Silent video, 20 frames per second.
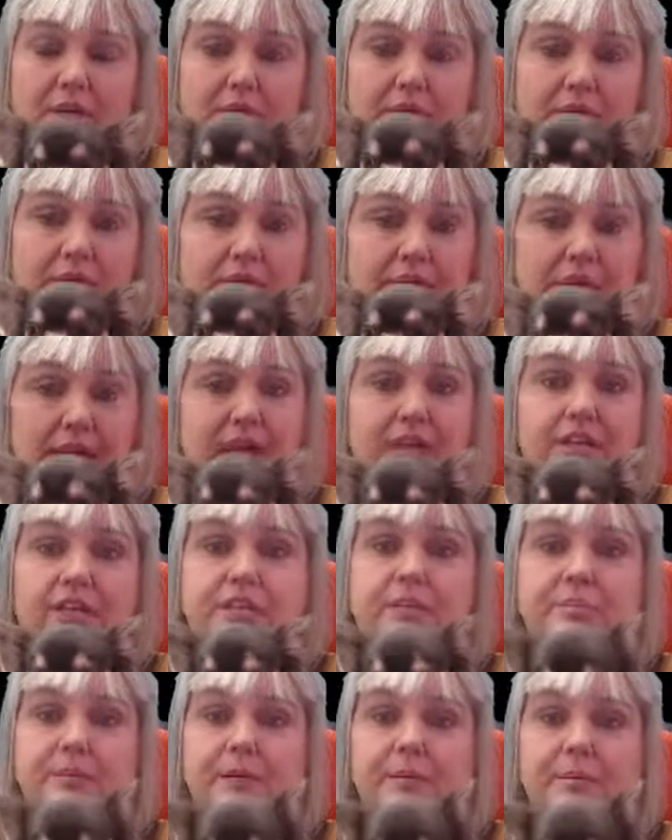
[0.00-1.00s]

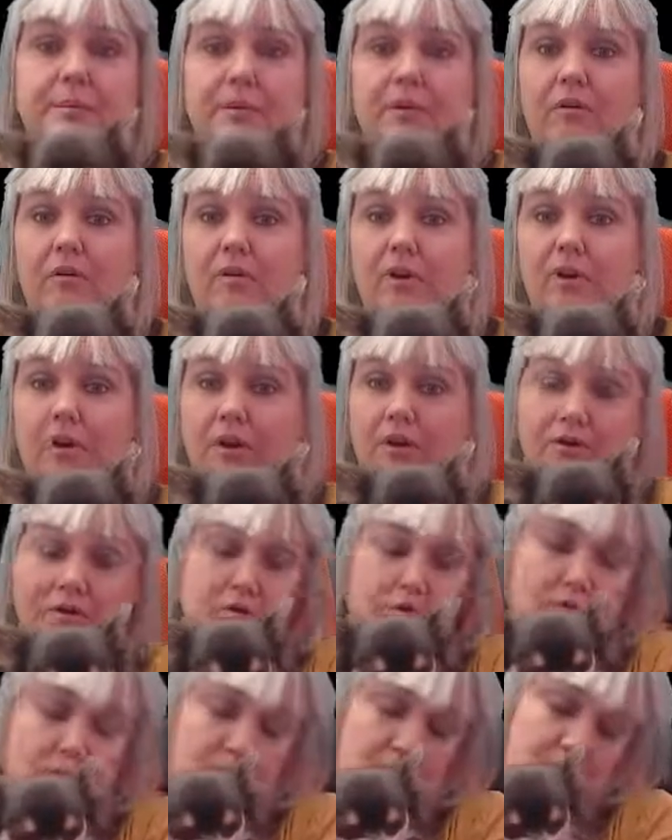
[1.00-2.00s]
medication people are on
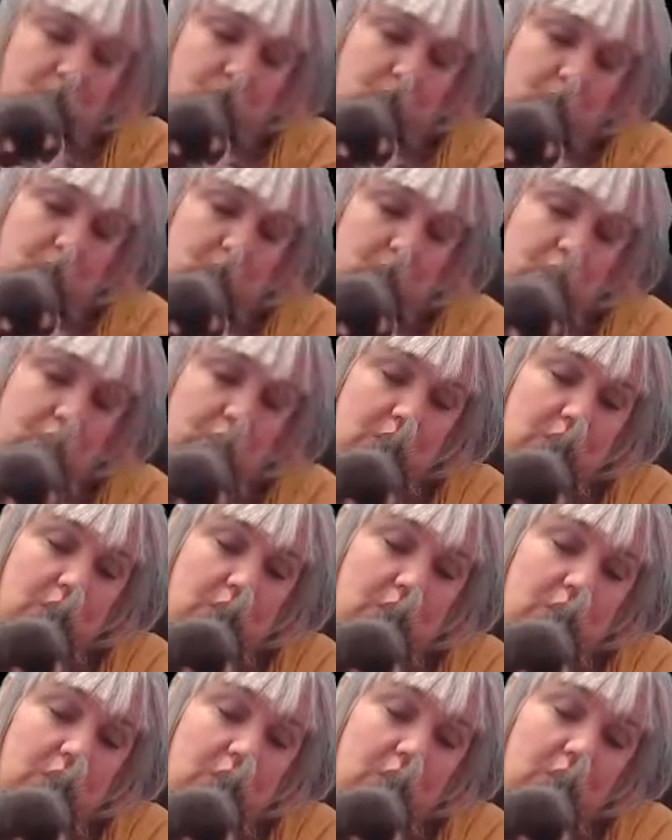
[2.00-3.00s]

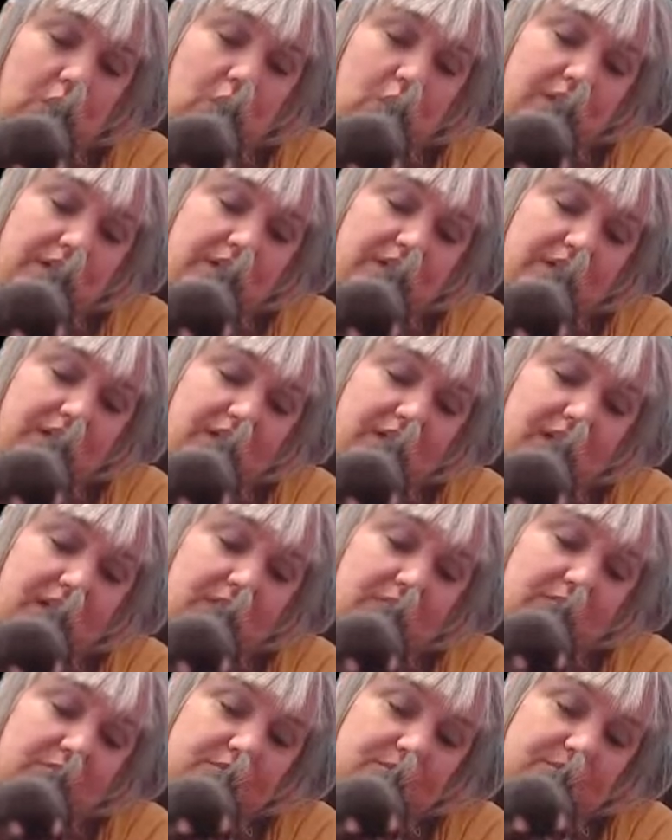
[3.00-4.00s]
or anything
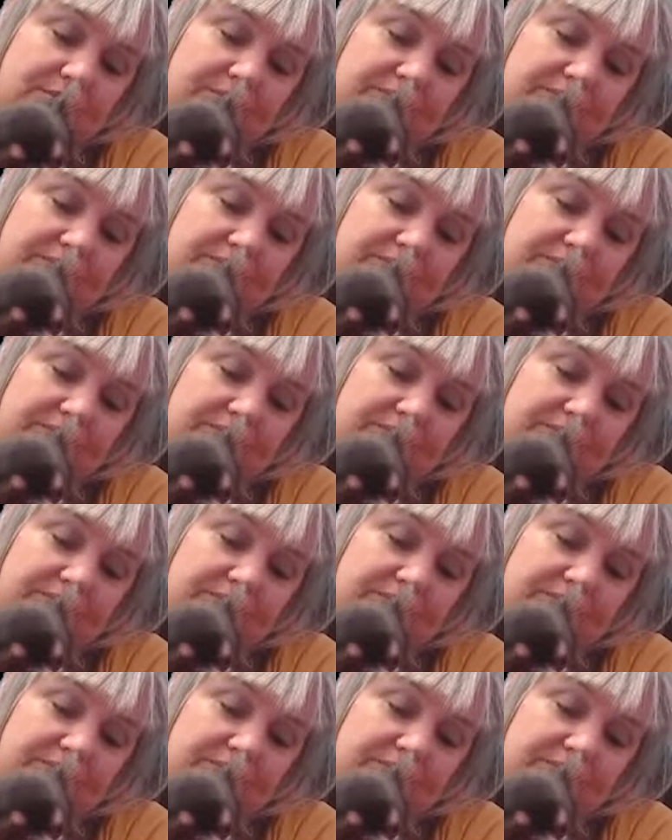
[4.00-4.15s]
else.